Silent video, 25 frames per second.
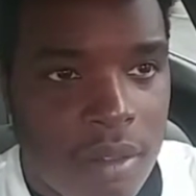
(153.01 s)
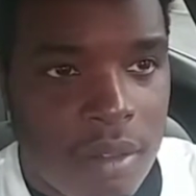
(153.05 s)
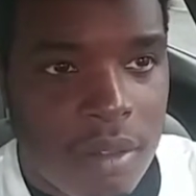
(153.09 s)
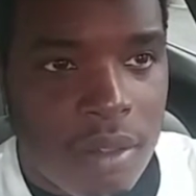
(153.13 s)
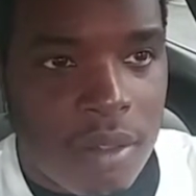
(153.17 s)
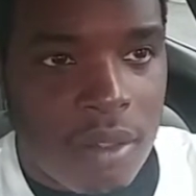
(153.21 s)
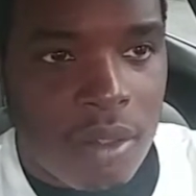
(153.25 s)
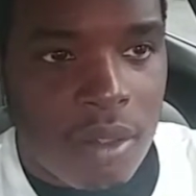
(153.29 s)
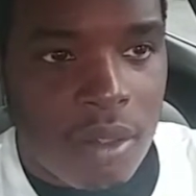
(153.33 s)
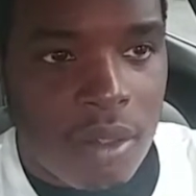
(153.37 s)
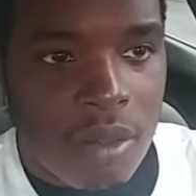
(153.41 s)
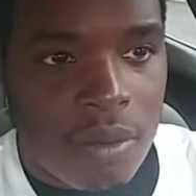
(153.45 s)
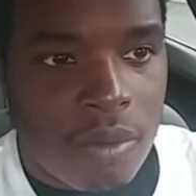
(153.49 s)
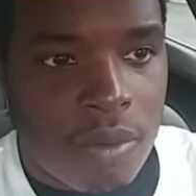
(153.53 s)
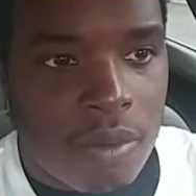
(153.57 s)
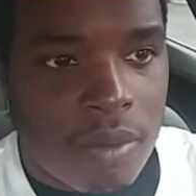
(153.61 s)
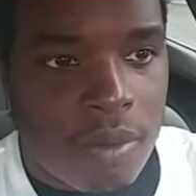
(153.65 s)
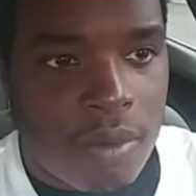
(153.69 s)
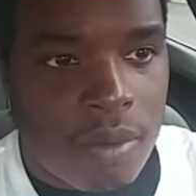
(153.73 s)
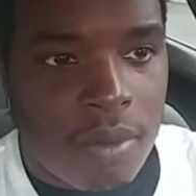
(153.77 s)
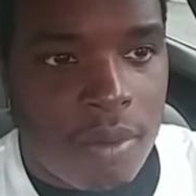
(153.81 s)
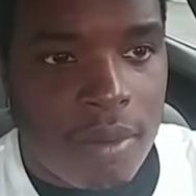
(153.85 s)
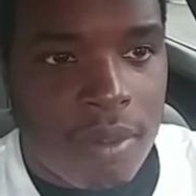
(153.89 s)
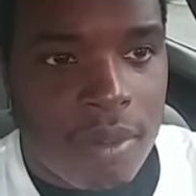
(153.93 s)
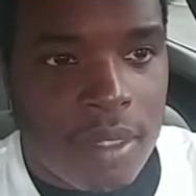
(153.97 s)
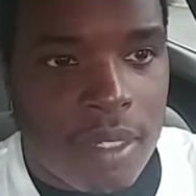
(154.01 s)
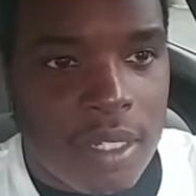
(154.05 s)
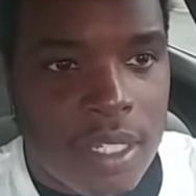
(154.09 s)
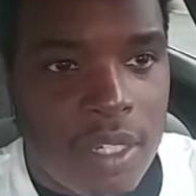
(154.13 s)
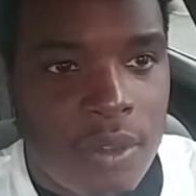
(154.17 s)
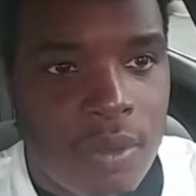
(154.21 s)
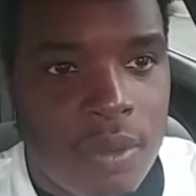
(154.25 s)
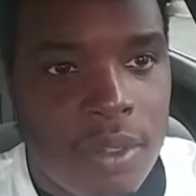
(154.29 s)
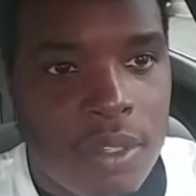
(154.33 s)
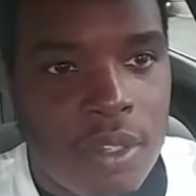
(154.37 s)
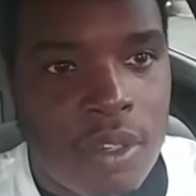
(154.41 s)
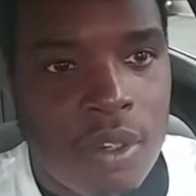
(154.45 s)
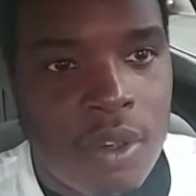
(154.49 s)
you know, she
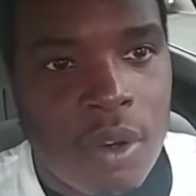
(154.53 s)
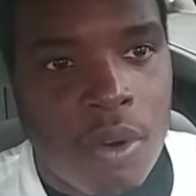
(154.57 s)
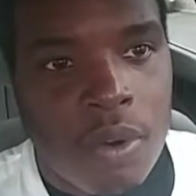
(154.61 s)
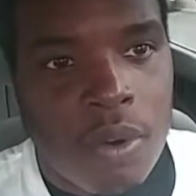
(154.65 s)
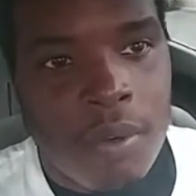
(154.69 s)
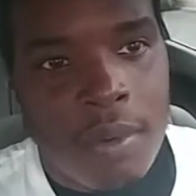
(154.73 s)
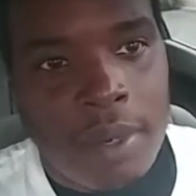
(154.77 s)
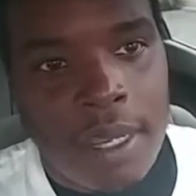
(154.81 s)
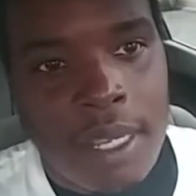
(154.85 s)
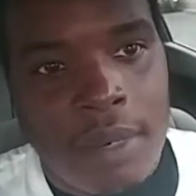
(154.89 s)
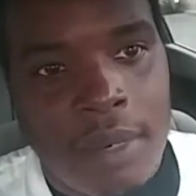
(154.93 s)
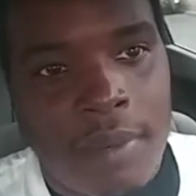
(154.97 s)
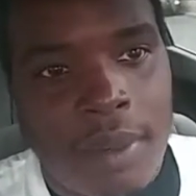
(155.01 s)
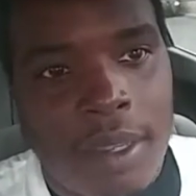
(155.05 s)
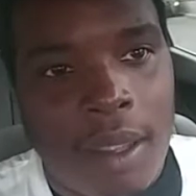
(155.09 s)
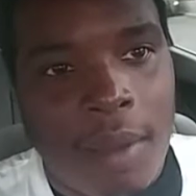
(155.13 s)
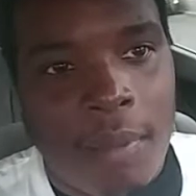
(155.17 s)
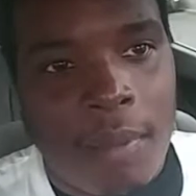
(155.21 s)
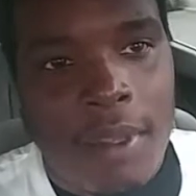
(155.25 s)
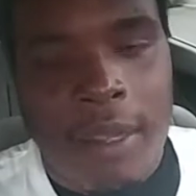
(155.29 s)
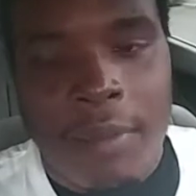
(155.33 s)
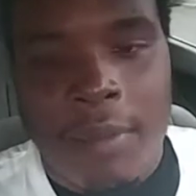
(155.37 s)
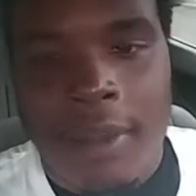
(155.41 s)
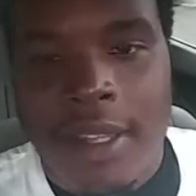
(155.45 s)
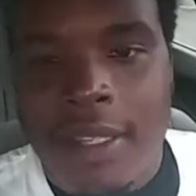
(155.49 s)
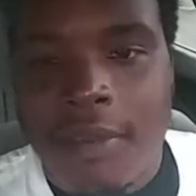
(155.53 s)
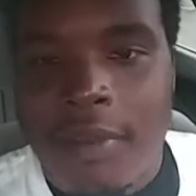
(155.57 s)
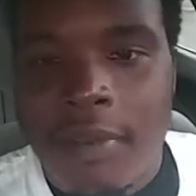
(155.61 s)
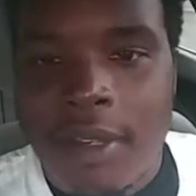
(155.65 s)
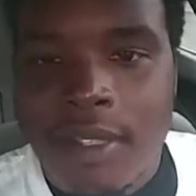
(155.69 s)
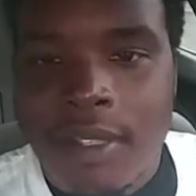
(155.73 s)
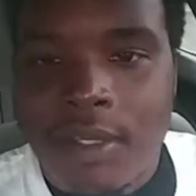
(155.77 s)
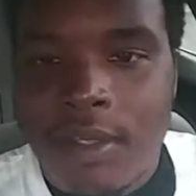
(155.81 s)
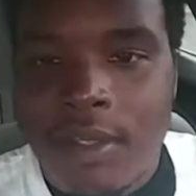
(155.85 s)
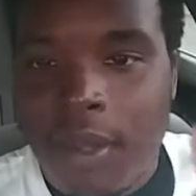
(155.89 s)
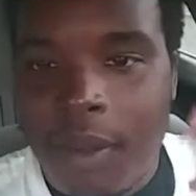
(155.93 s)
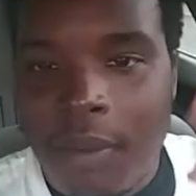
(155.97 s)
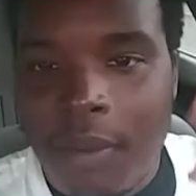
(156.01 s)
will. You know, anyway, I'm gonna get back to my
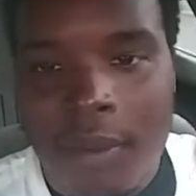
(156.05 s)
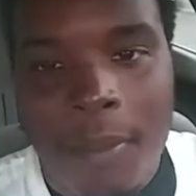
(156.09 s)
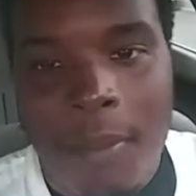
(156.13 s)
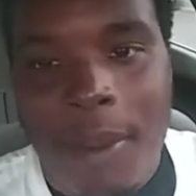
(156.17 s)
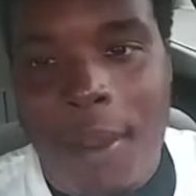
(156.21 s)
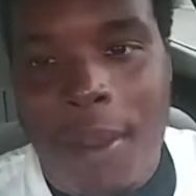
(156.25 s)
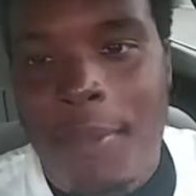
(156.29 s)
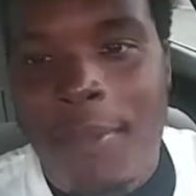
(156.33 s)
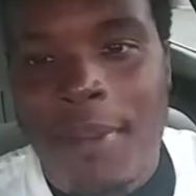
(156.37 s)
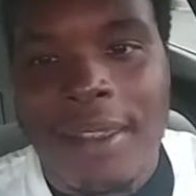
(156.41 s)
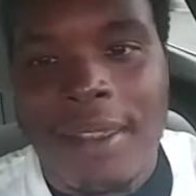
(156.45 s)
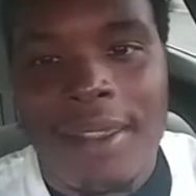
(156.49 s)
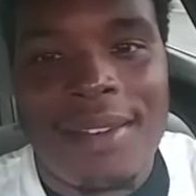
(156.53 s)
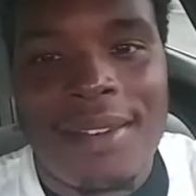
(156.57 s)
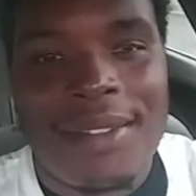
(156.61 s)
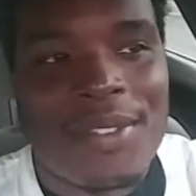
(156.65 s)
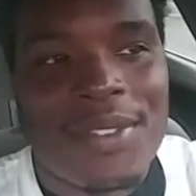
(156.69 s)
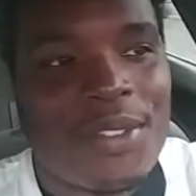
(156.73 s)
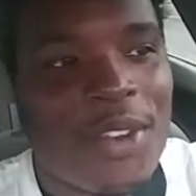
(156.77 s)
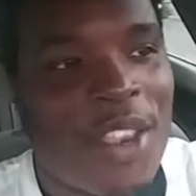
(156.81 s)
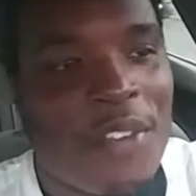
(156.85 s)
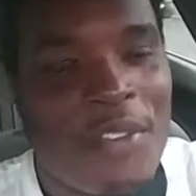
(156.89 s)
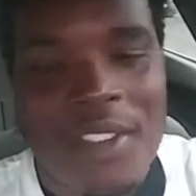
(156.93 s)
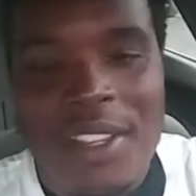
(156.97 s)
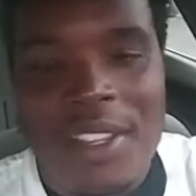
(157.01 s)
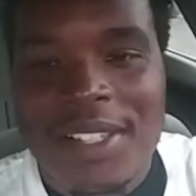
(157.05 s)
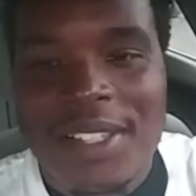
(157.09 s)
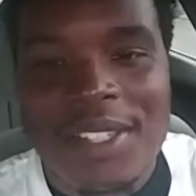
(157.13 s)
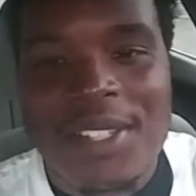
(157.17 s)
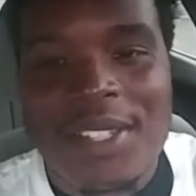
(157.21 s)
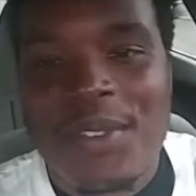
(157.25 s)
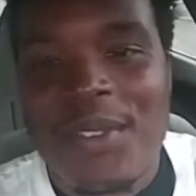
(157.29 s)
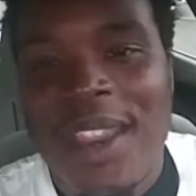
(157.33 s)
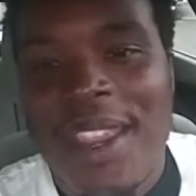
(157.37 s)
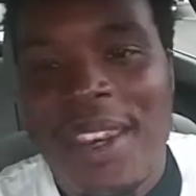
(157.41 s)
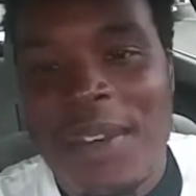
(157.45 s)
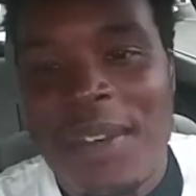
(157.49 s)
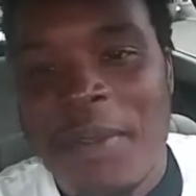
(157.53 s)
story. I'm, I'm not bad. Traffic is
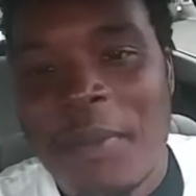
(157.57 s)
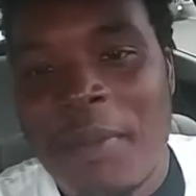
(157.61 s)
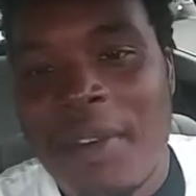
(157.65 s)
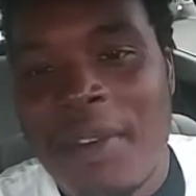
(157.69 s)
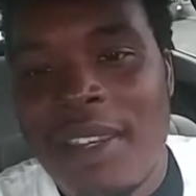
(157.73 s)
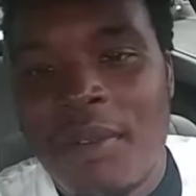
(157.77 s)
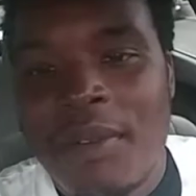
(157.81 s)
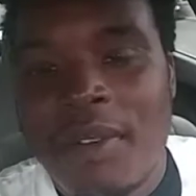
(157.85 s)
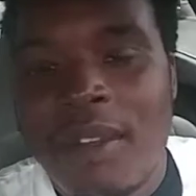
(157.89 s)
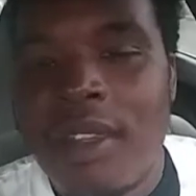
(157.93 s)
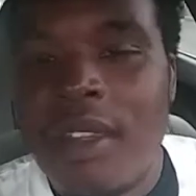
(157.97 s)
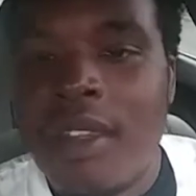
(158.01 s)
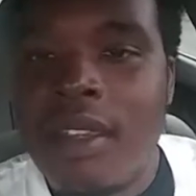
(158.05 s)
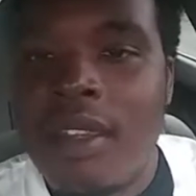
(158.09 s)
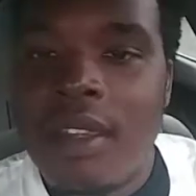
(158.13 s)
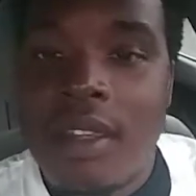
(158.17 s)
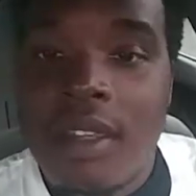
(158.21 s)
distracting me, but anyway.